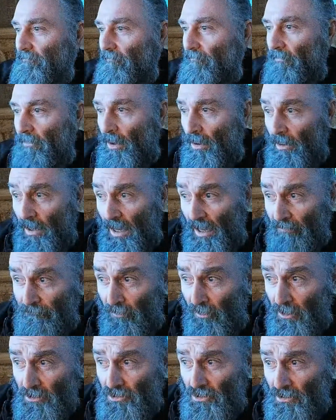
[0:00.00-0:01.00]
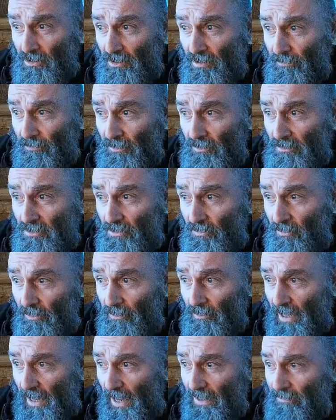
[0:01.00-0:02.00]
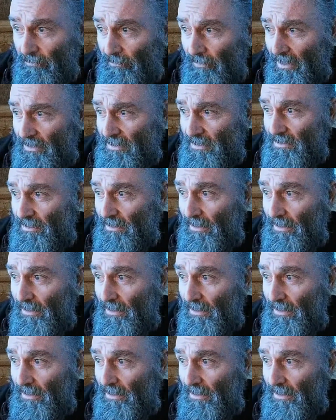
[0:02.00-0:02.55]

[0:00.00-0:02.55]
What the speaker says: How far is your commute to work? At a mess.